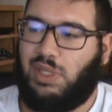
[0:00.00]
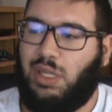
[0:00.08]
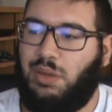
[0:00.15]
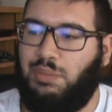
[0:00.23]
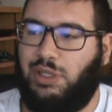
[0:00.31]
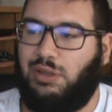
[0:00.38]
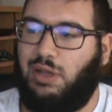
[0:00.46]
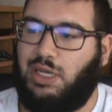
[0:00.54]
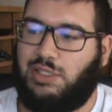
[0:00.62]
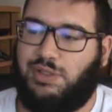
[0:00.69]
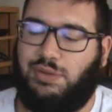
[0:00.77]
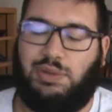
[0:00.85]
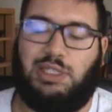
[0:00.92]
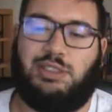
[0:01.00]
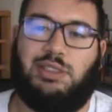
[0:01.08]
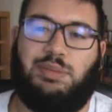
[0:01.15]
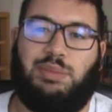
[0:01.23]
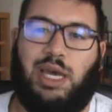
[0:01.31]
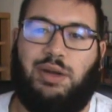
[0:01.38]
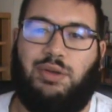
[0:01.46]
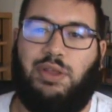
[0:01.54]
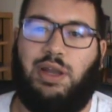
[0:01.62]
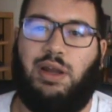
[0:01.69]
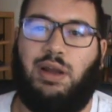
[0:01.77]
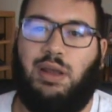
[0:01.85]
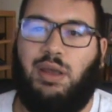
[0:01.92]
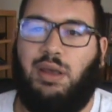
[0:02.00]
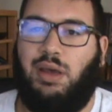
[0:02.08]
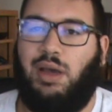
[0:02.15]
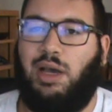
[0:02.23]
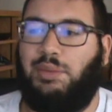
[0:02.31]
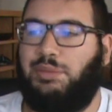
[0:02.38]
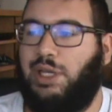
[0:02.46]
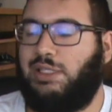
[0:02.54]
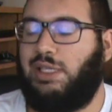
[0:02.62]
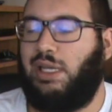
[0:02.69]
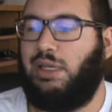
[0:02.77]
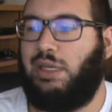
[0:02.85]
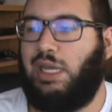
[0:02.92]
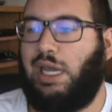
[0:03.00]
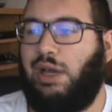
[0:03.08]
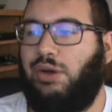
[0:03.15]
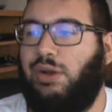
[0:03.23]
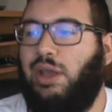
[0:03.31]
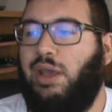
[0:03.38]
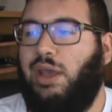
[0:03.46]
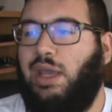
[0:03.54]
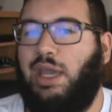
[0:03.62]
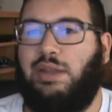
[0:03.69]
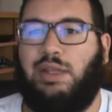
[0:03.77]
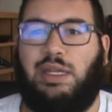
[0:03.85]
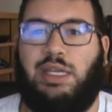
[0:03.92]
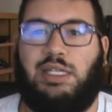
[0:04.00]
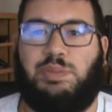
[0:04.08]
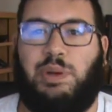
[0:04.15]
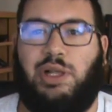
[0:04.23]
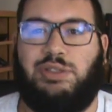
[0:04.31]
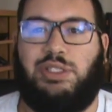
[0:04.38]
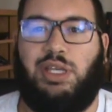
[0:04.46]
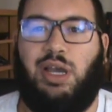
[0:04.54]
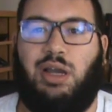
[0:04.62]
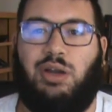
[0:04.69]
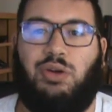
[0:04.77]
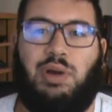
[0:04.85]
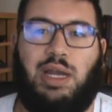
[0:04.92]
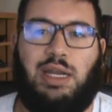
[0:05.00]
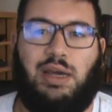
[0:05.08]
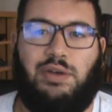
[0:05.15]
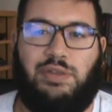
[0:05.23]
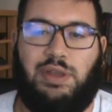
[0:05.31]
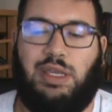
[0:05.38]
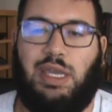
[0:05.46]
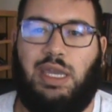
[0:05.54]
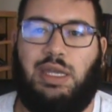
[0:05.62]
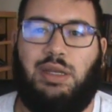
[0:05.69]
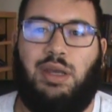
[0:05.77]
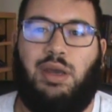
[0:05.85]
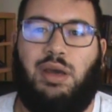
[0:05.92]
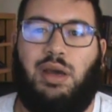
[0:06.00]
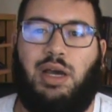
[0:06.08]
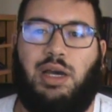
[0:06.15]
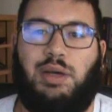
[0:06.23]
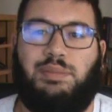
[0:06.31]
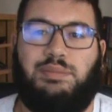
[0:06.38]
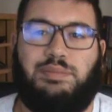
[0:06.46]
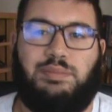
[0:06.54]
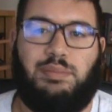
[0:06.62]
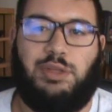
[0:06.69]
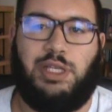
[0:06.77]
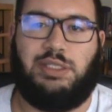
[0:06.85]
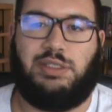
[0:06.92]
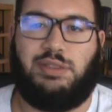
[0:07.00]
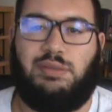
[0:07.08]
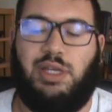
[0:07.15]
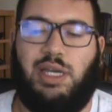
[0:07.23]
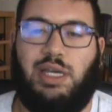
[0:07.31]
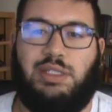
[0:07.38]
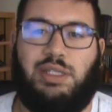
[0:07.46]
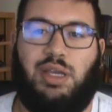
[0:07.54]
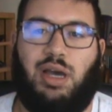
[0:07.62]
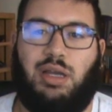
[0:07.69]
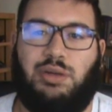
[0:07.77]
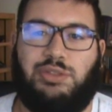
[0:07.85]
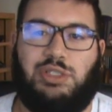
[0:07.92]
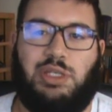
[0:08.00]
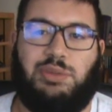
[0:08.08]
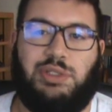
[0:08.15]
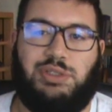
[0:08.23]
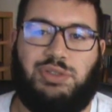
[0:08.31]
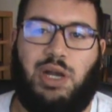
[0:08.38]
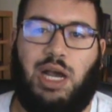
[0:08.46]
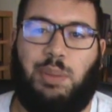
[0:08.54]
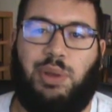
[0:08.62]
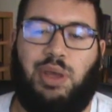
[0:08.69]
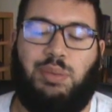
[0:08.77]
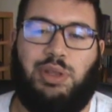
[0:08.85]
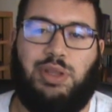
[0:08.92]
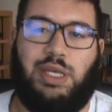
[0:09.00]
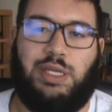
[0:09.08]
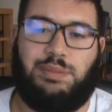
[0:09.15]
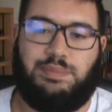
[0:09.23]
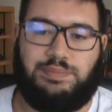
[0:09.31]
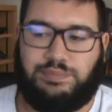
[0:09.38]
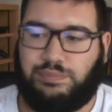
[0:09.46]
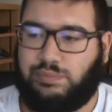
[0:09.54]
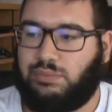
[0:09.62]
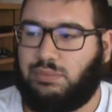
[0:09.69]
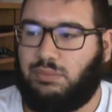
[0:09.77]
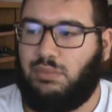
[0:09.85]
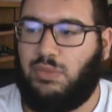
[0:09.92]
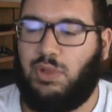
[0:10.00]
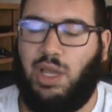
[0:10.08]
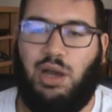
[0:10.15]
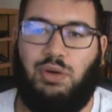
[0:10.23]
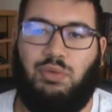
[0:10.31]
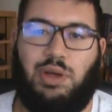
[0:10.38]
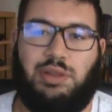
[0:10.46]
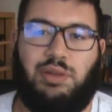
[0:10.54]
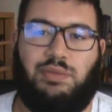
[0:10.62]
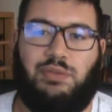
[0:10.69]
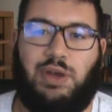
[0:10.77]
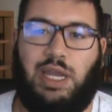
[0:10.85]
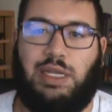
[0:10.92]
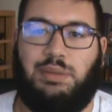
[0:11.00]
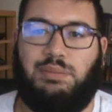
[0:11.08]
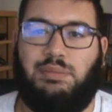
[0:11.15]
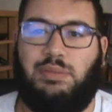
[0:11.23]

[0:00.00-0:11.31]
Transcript: but lost the wrestling battle there, got taken down. And then against Paulo Thiago right out of the gate, blitzed Thiago, was able to drop him, and then won the fight